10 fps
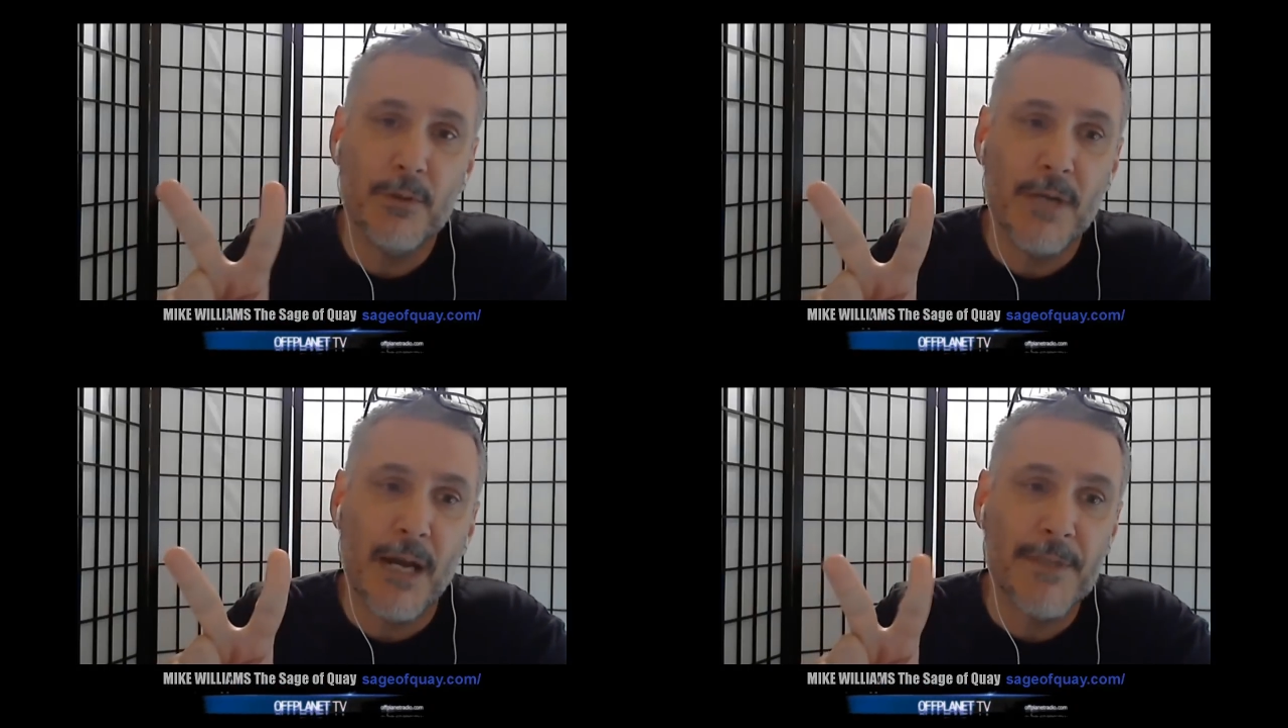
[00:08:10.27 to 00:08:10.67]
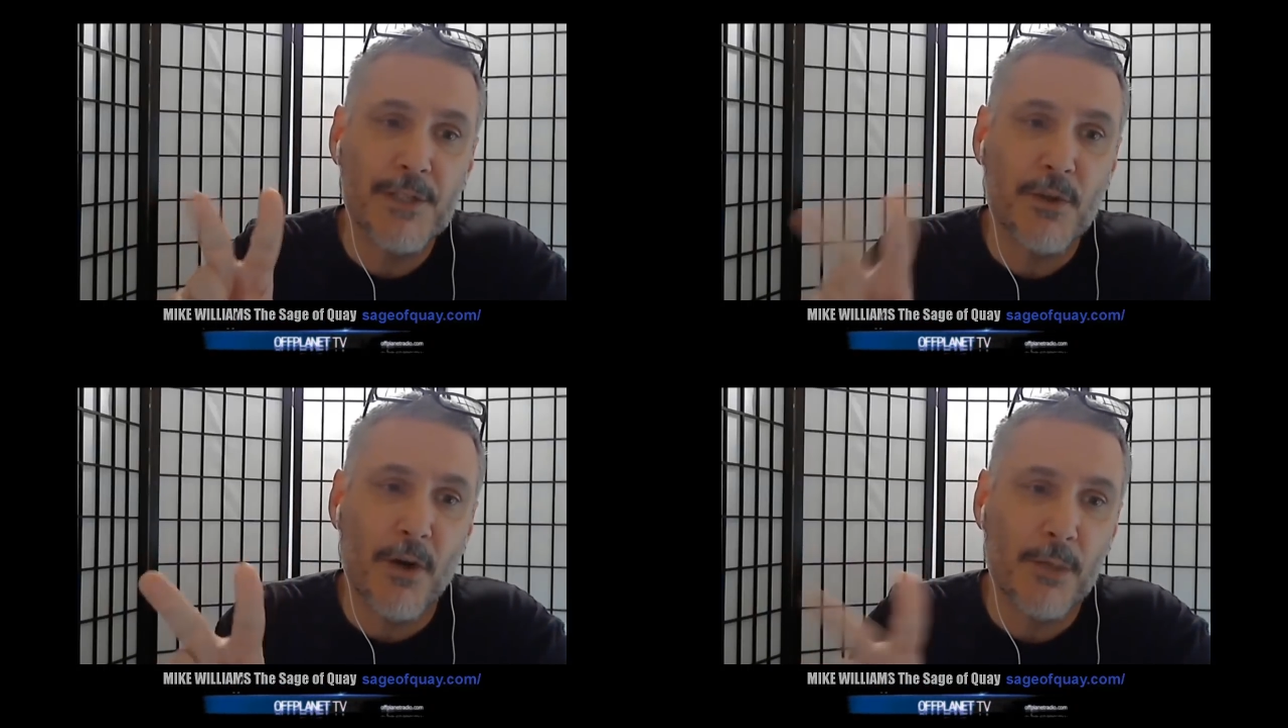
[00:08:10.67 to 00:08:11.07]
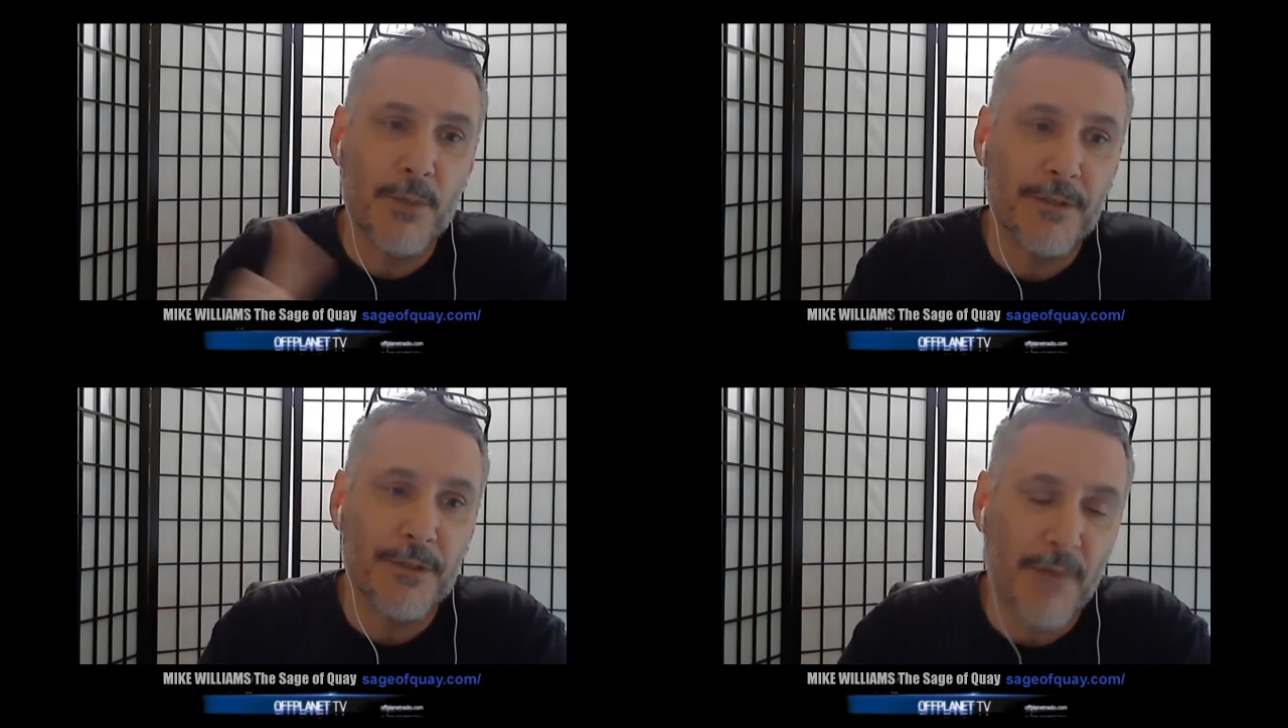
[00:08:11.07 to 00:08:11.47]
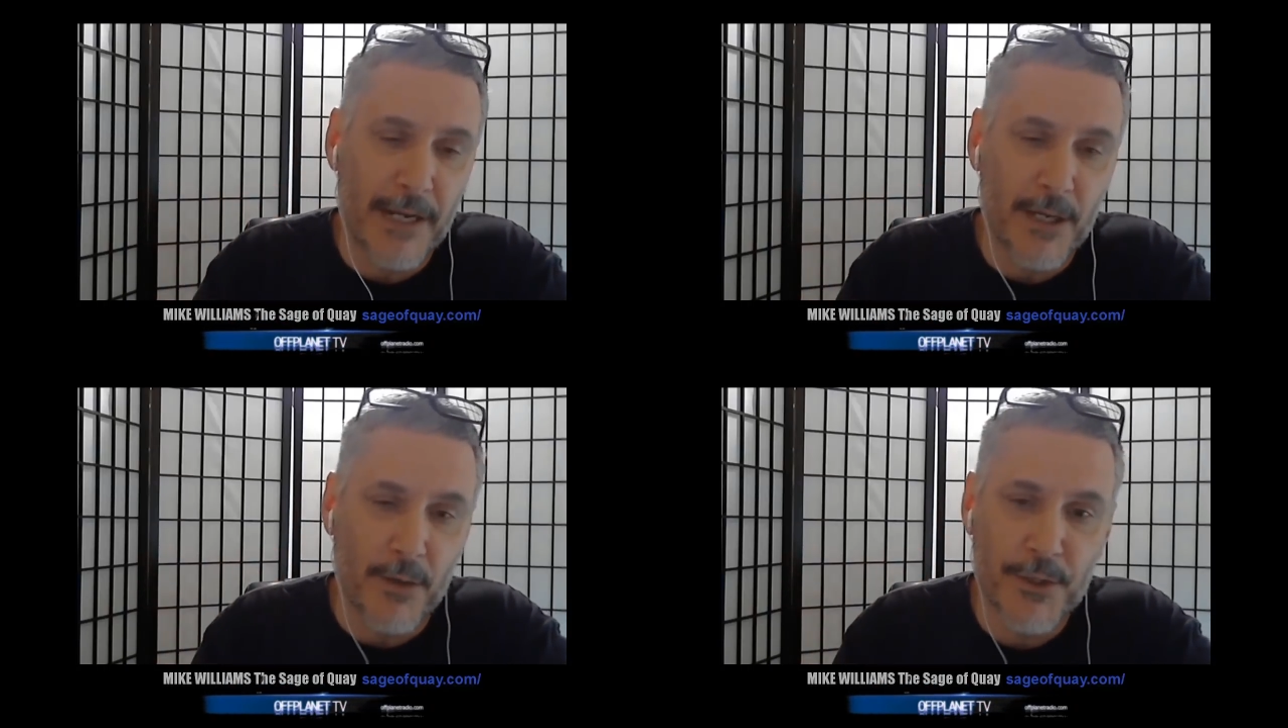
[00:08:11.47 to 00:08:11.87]
who got me started with the
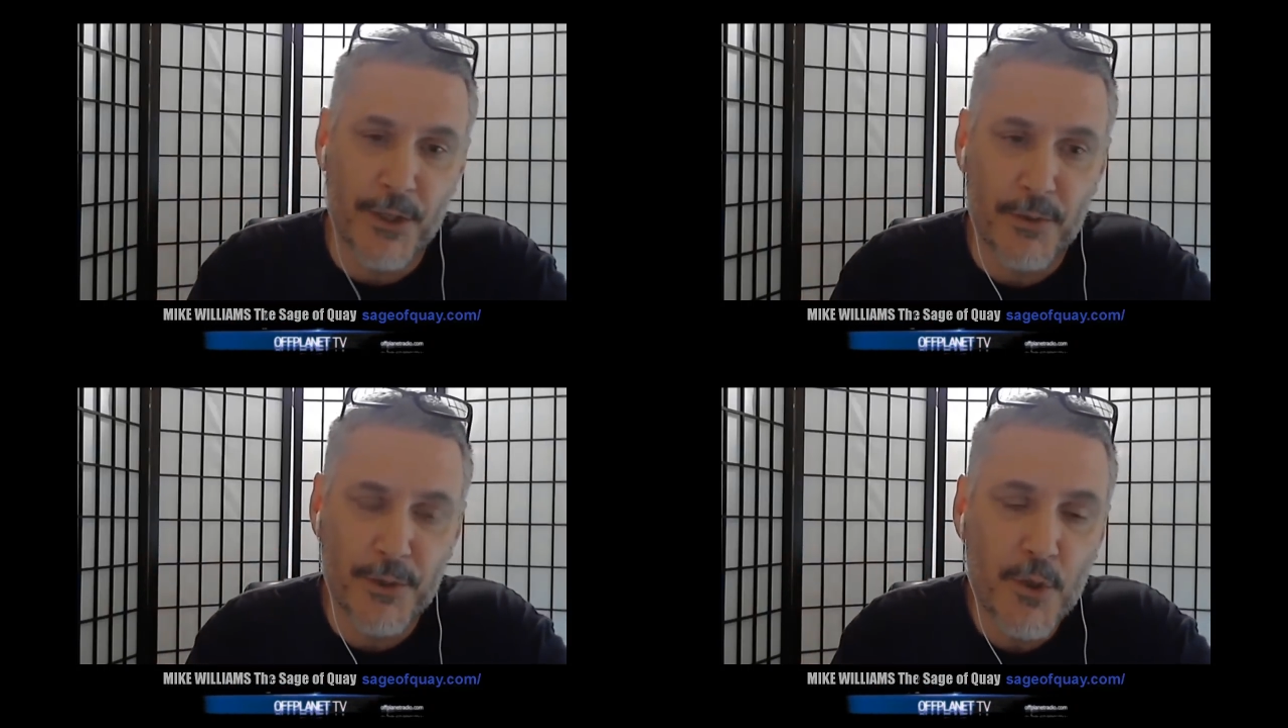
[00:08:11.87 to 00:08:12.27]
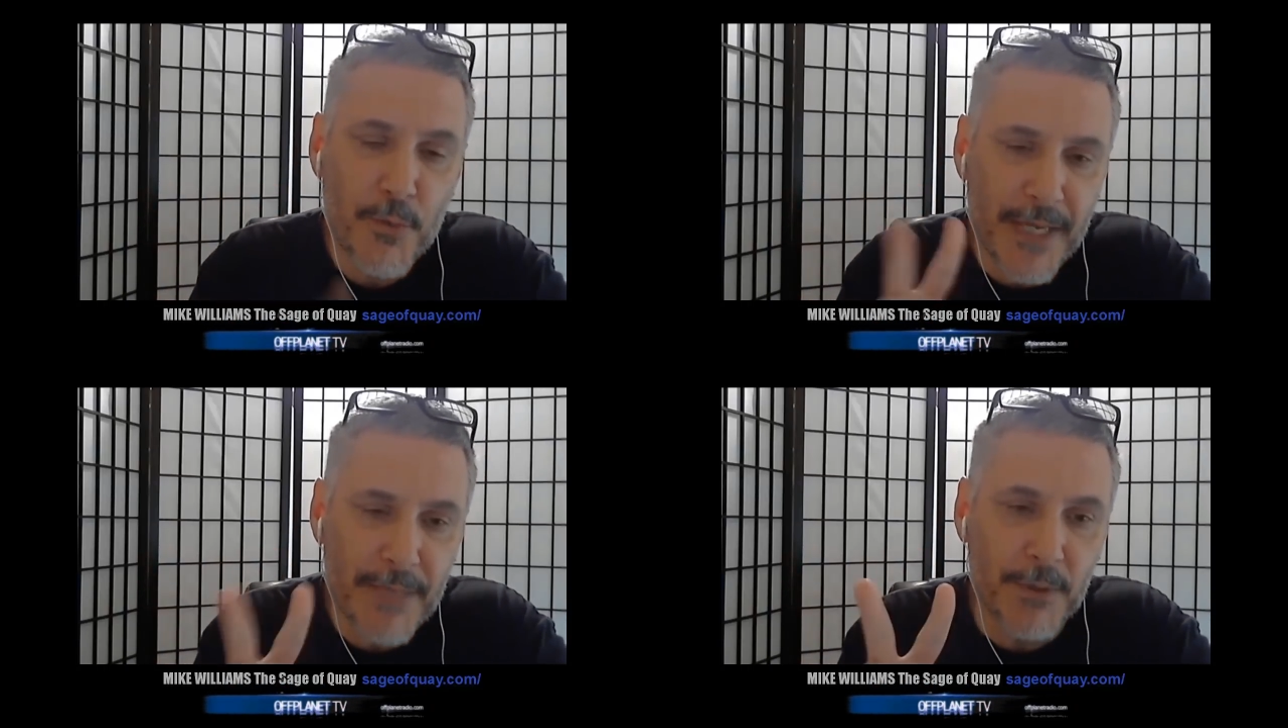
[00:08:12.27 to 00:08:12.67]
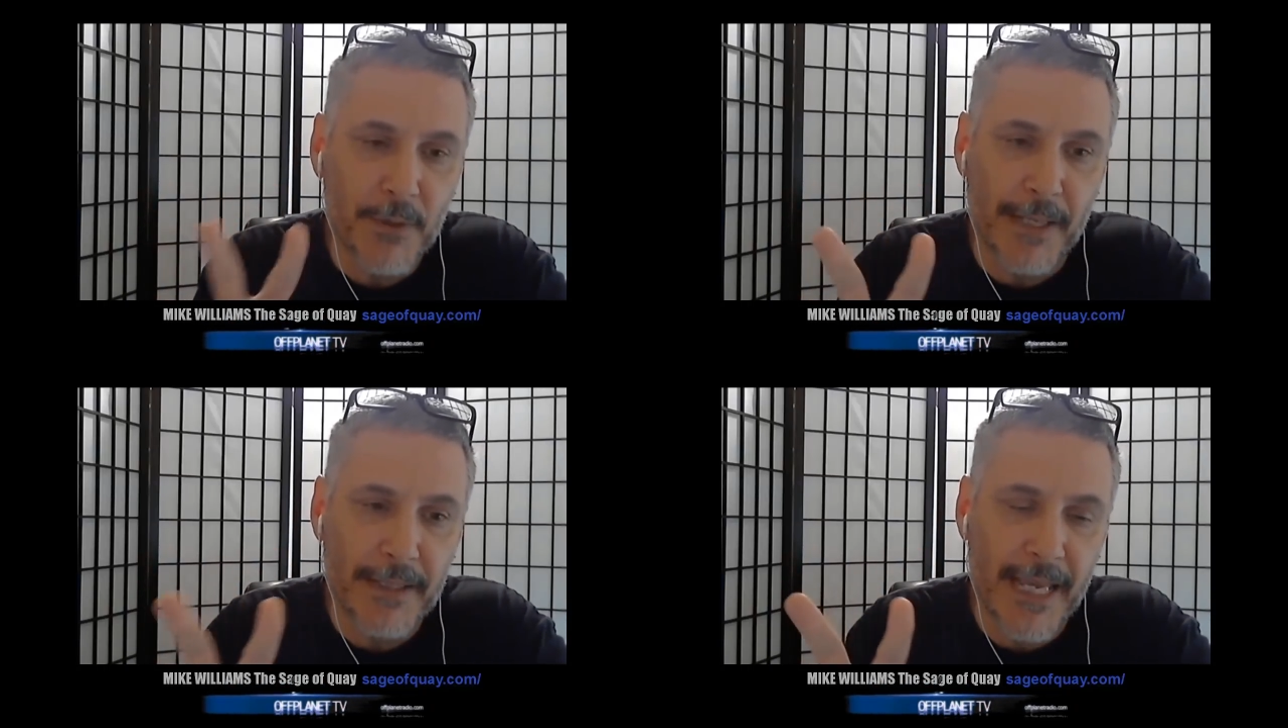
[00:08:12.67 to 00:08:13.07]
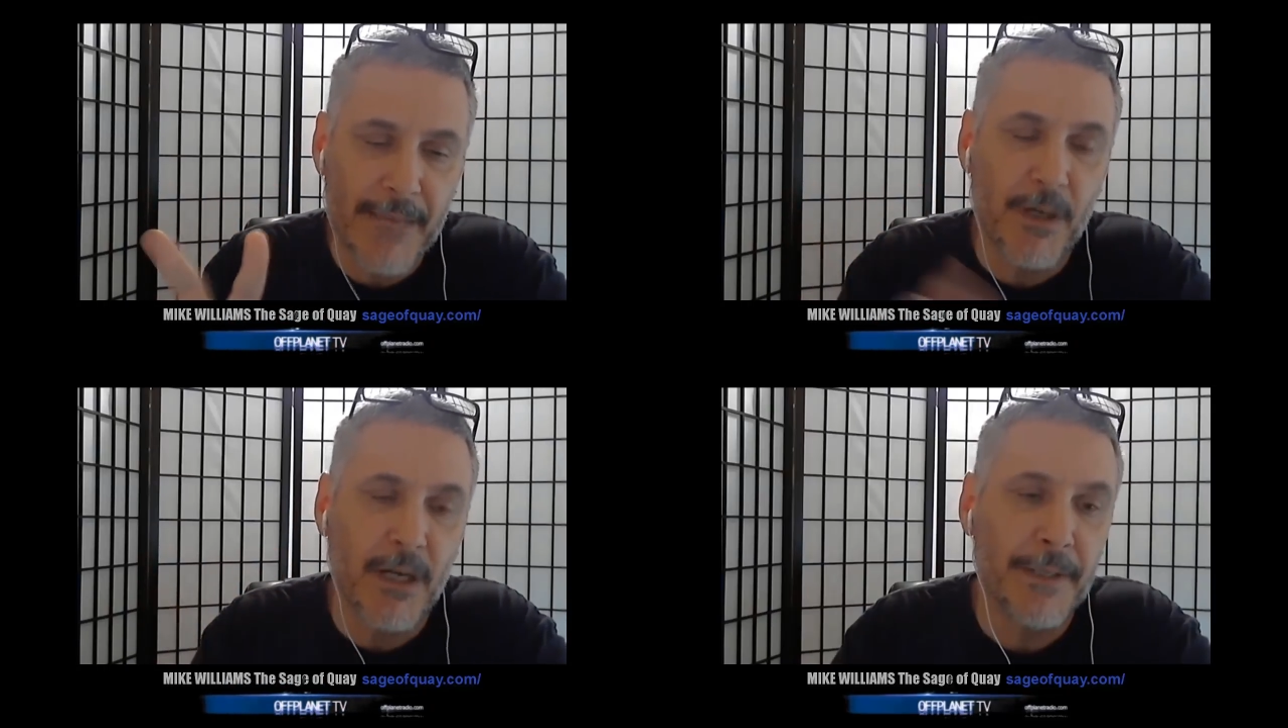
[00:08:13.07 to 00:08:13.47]
radio show, two people that
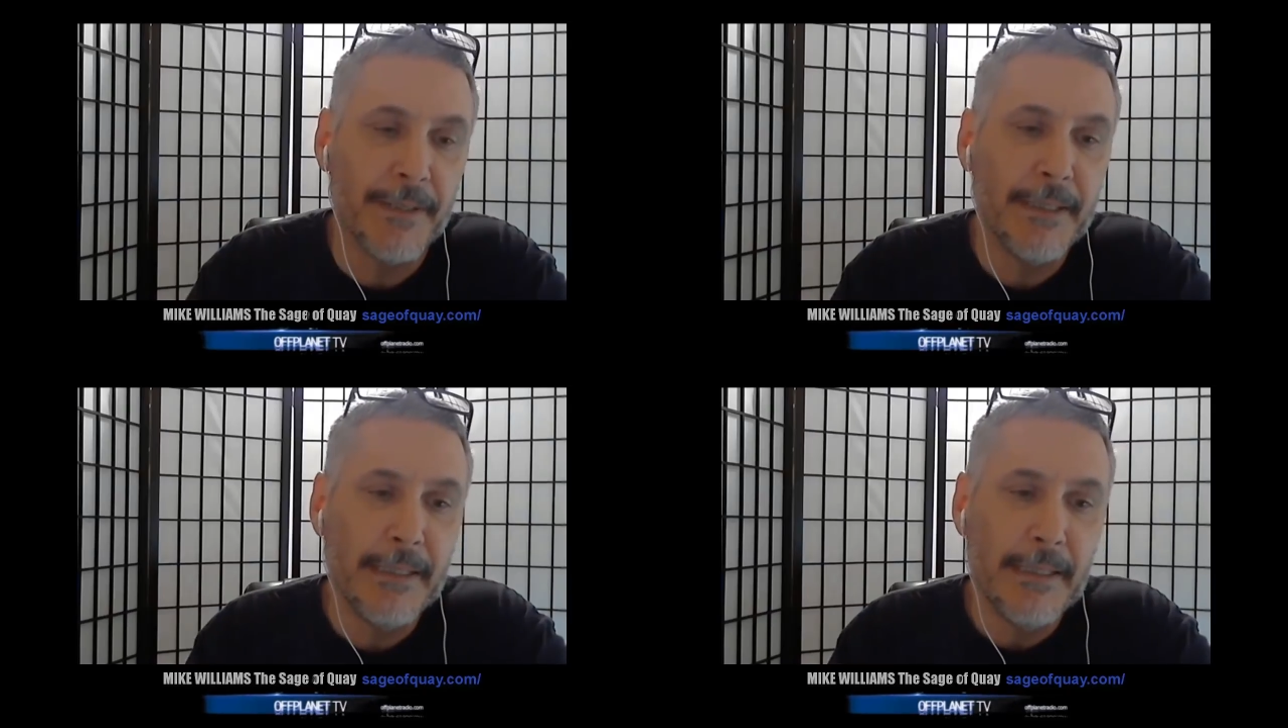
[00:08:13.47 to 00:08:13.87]
came on.